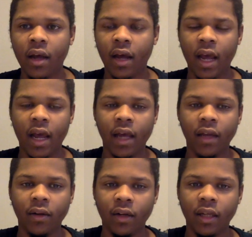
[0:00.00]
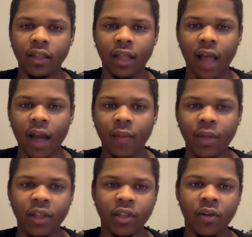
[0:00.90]
And there's a lot of
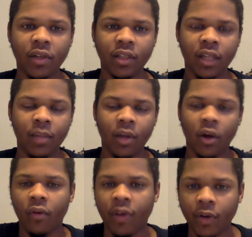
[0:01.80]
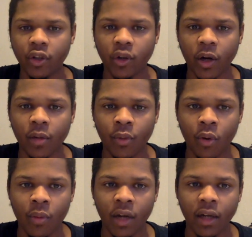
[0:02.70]
pieces on this team that are very tradable,
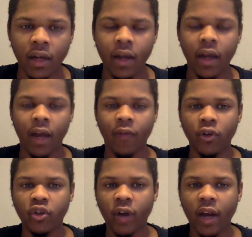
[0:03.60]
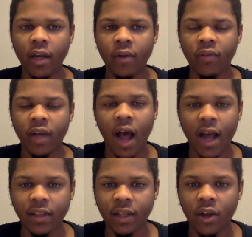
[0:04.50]
but if you're trading them for
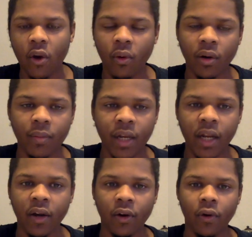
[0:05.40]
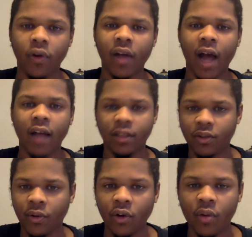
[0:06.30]
guys that don't want to be there, or guys that's
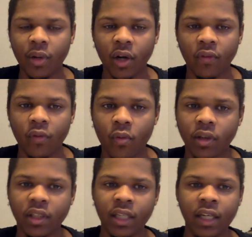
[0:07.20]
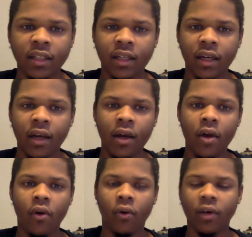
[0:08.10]
only gonna be there for one season,
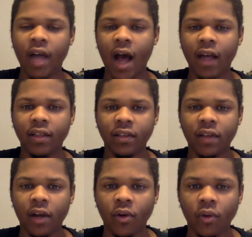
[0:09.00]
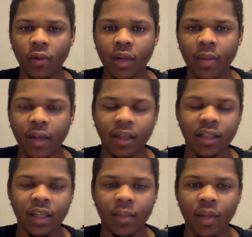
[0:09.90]
or guys that's not going to really make the
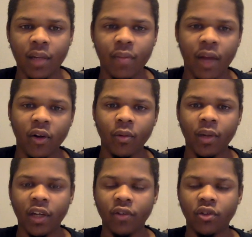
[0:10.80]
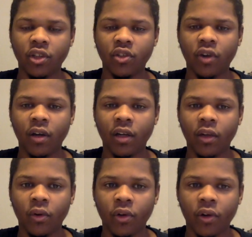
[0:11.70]
team any better because you're just trying to
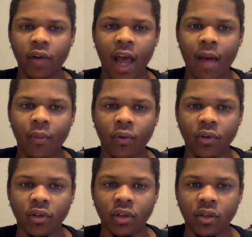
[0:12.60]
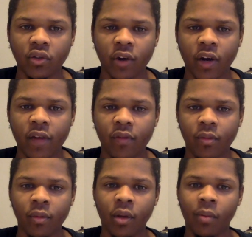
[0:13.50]
lower your cap or trade
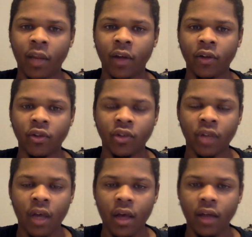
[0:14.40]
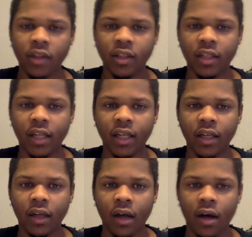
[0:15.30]
the players just to get
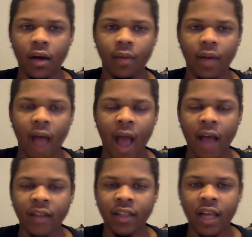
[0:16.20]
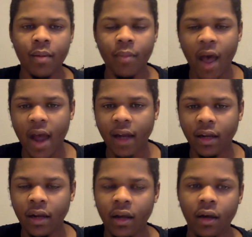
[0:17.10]
an asset back,
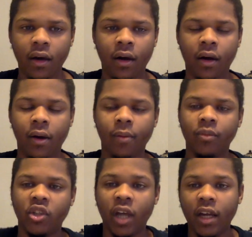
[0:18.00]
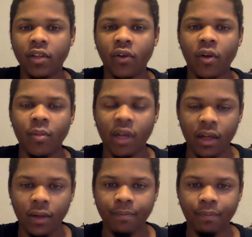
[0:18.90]
Shai is going to be
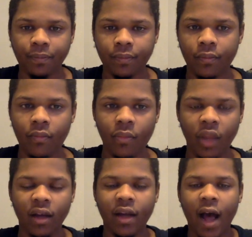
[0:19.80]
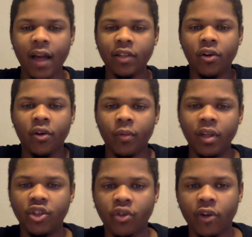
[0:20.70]
a guy that's going to really
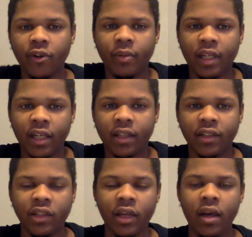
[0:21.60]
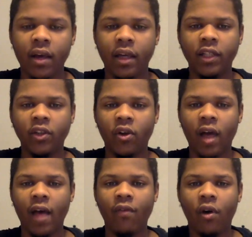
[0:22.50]
struggle because he's going to
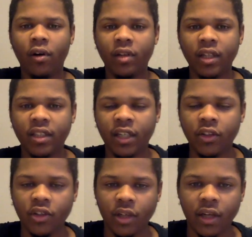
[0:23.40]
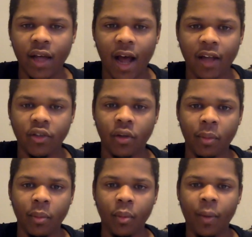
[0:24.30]
have all the attention and guys going to be
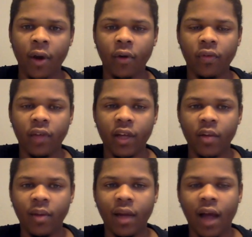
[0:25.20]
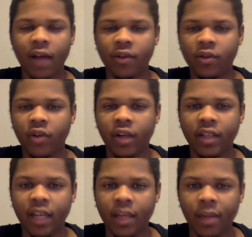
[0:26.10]
preparing for him and guys going to try to
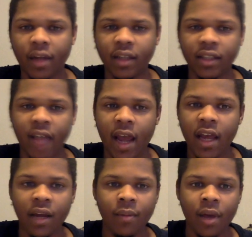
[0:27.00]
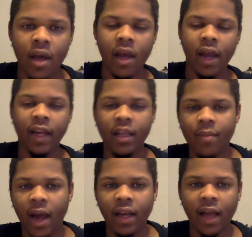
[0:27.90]
take him out of his game, and he
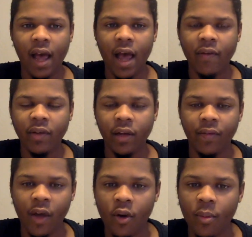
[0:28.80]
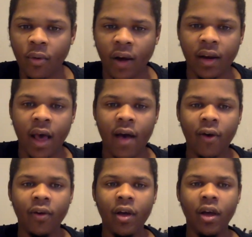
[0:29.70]
might not have enough help. Right now,
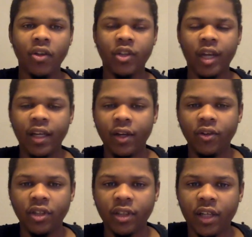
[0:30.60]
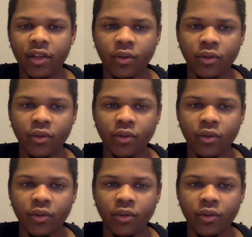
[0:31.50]
Shai Gilgeous can do